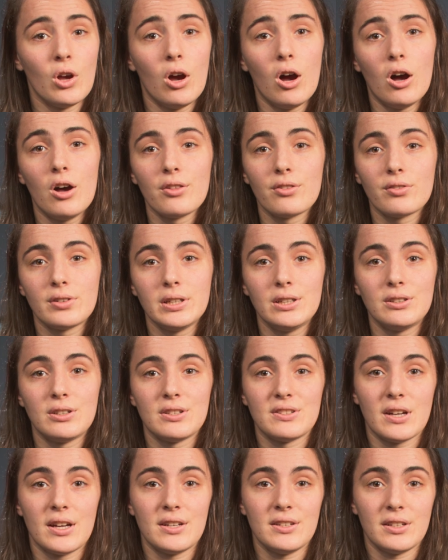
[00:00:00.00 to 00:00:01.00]
All 3 are
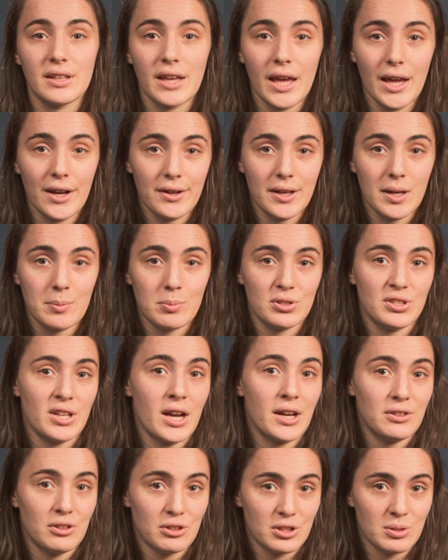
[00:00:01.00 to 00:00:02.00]
designed to carry and
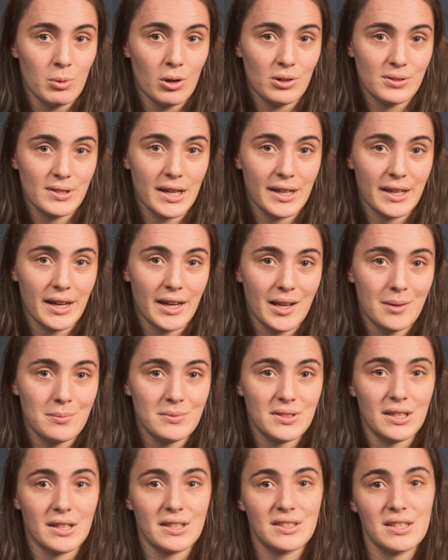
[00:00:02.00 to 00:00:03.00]
protect your small tech items
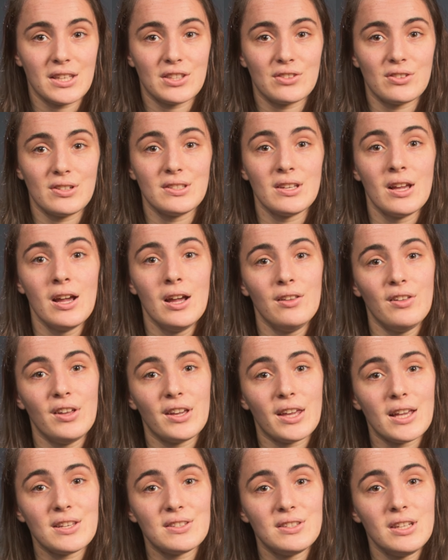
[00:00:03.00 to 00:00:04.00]
and accessories like
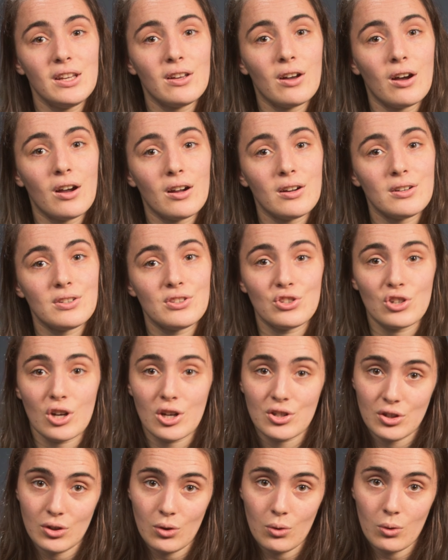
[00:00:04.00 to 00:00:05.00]
SD cards,
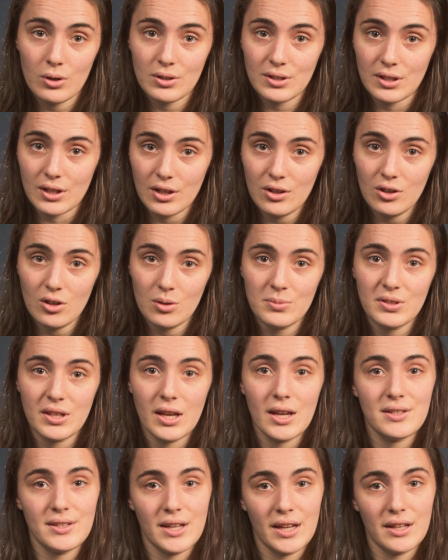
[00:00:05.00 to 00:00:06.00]
charging cords and cubes,
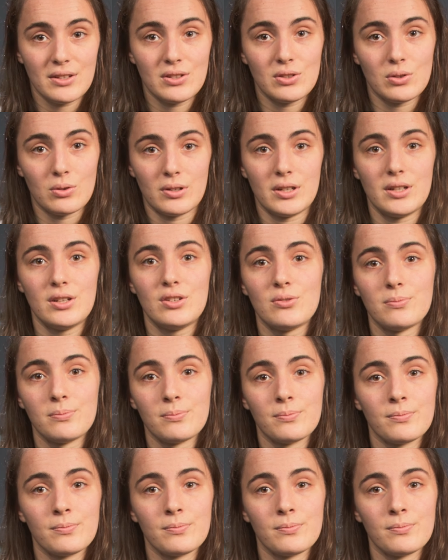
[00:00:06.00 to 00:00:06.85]
and data storage.